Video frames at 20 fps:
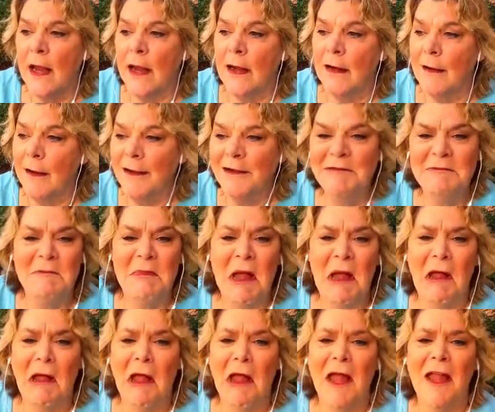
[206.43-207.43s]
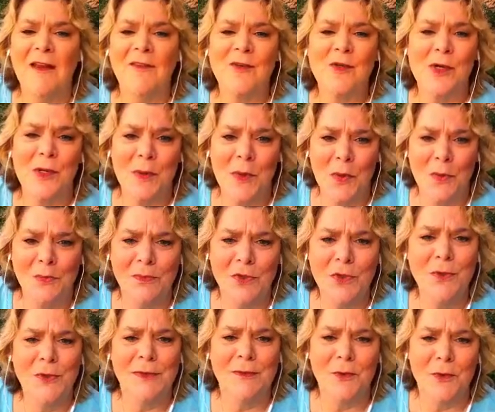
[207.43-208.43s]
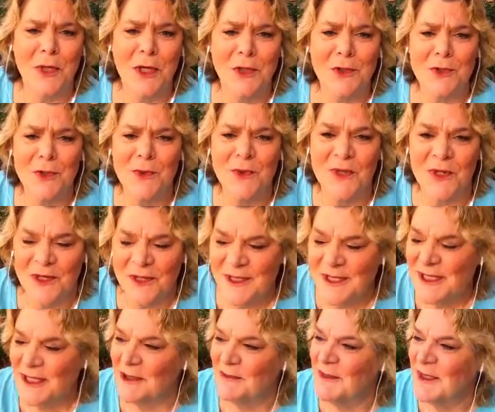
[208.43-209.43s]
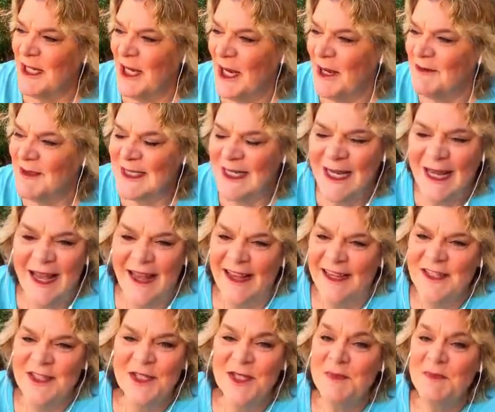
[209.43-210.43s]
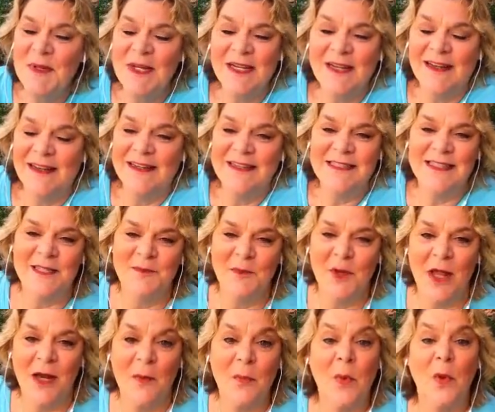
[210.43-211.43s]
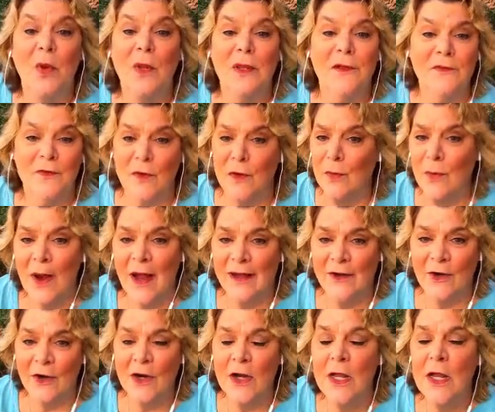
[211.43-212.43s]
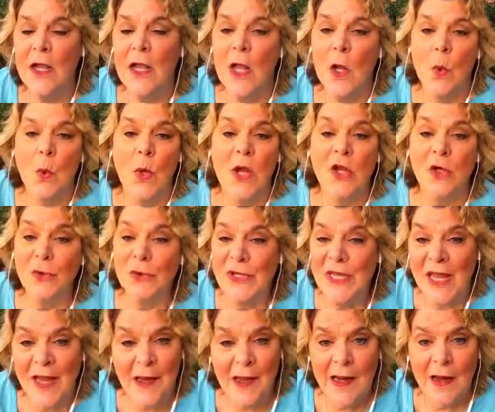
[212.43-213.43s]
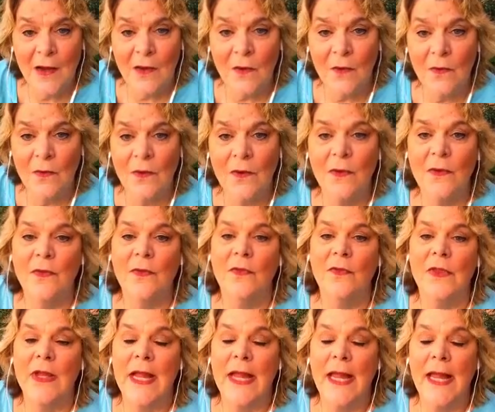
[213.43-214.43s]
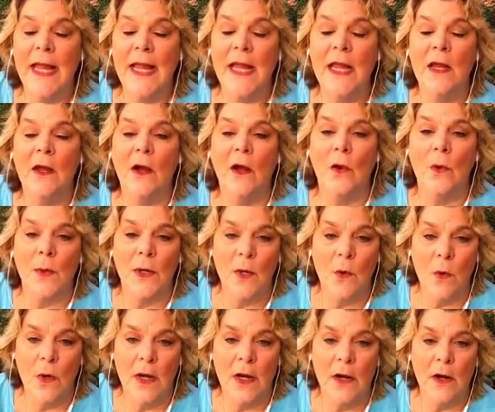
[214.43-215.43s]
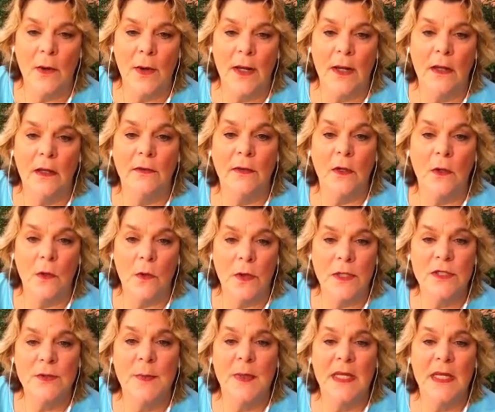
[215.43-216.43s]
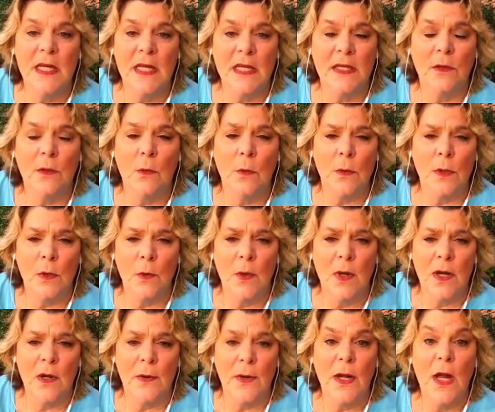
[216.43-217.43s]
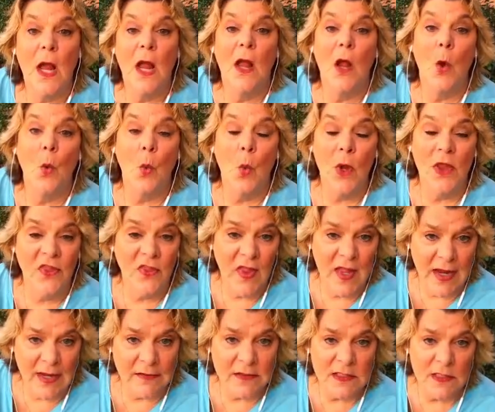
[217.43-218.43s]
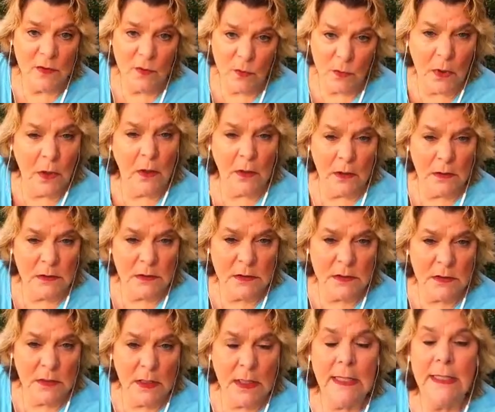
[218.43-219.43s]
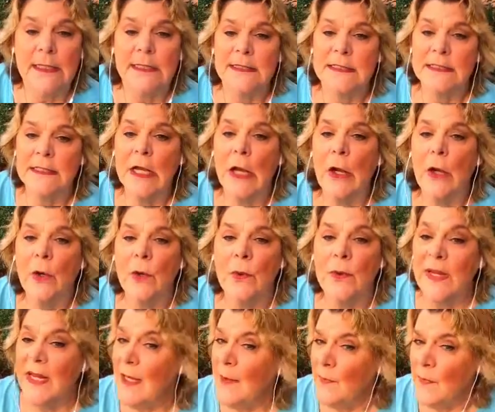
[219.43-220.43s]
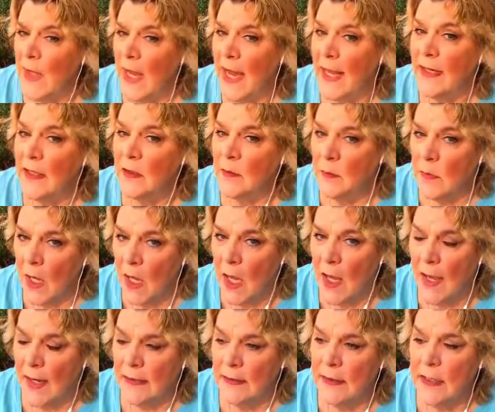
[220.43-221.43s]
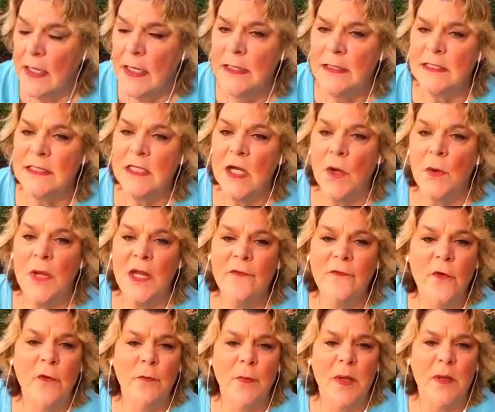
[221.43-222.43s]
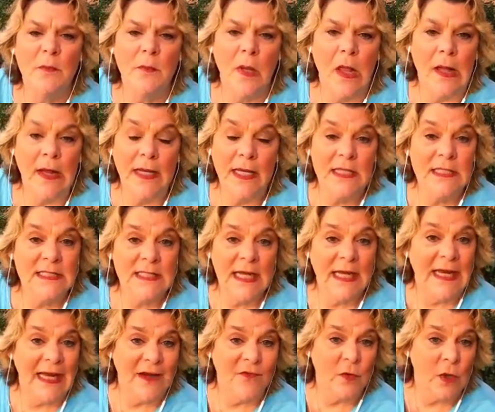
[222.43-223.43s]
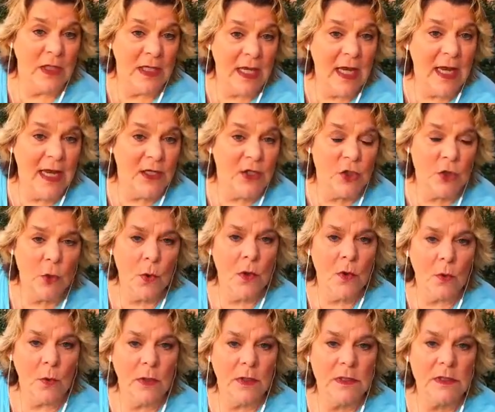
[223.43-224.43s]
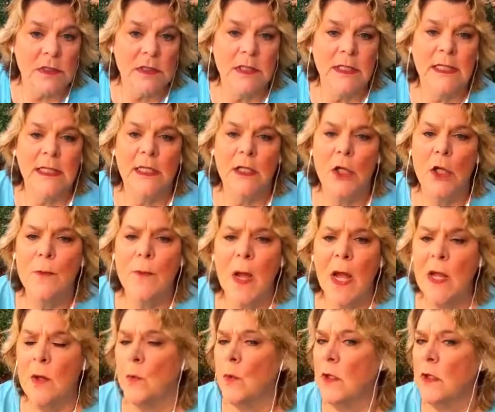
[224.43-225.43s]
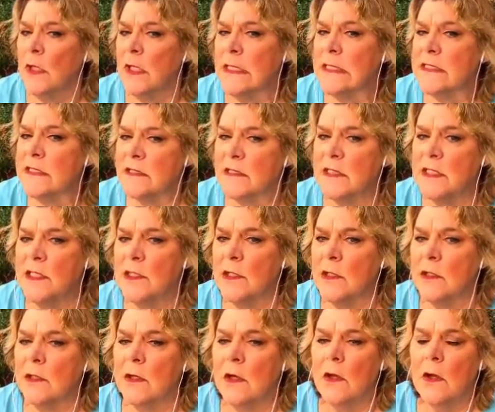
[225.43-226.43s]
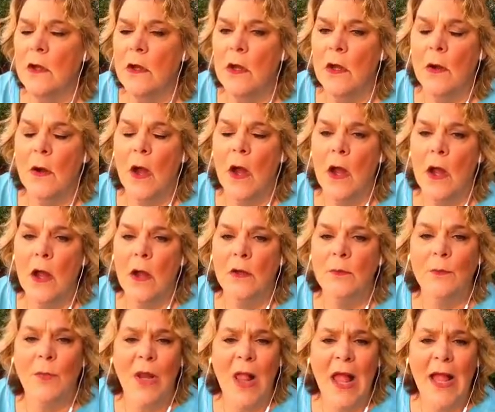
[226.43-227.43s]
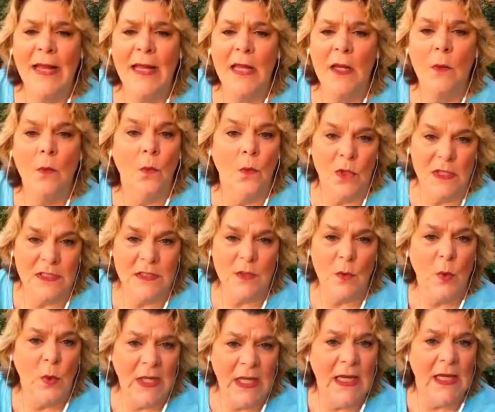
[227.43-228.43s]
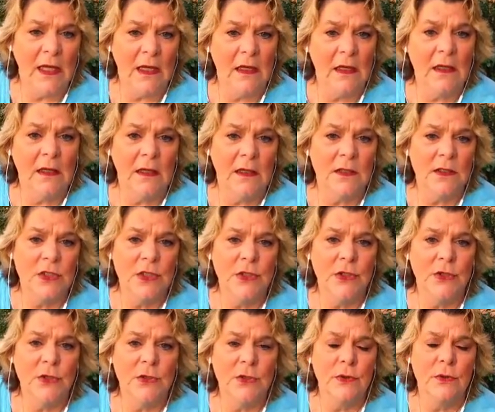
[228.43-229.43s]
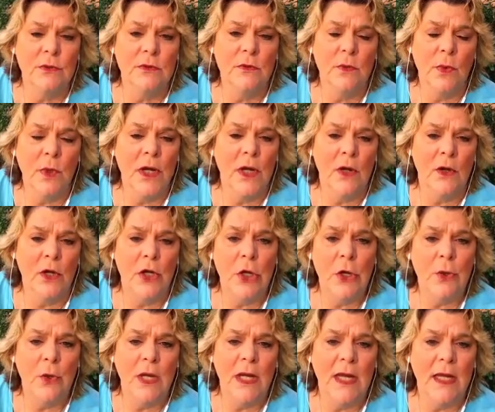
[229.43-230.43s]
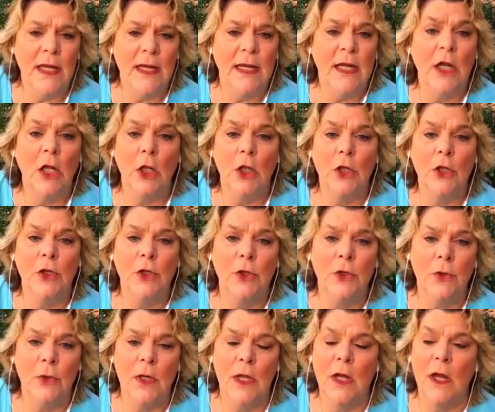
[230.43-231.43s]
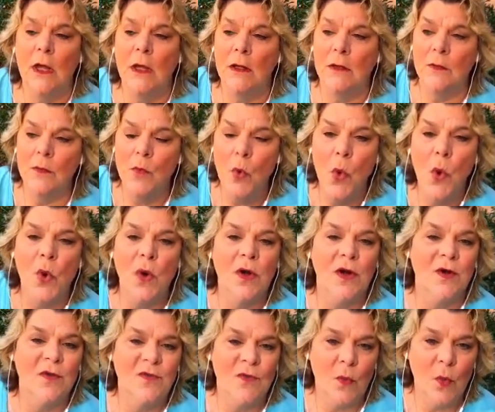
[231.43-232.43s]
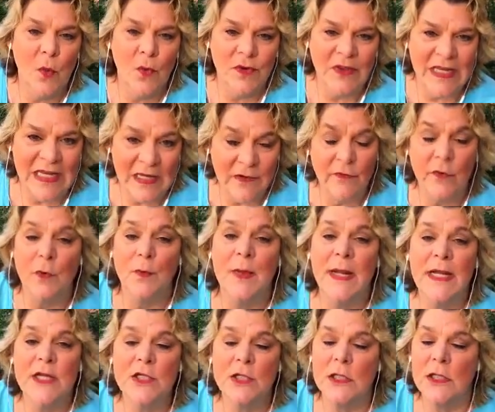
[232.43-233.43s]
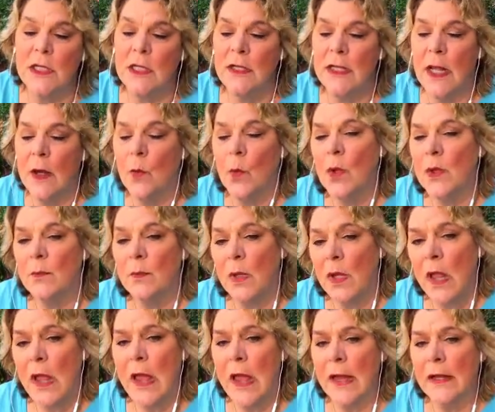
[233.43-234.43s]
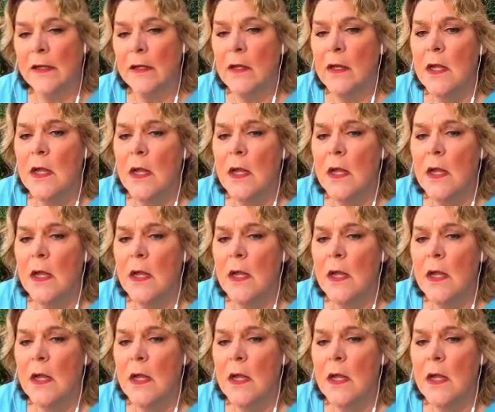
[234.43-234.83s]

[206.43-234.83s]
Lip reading: I have trouble doing 300 words sometimes just because I'm not a prolific writer. Well, now they're going to begin requiring 1,000 words. So keep that in mind. So if you've been blogging, say, every day, short ones, then you might want to consider blogging once a week, to where you can include more of the information in that one blog.